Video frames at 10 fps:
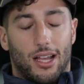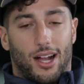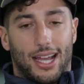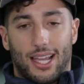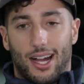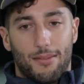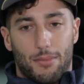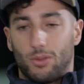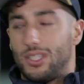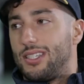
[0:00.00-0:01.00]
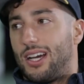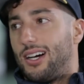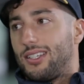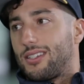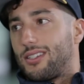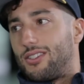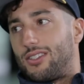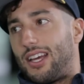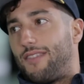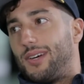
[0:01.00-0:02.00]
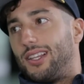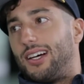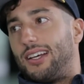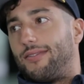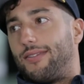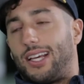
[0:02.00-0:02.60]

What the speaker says: I can't multitask to save my life.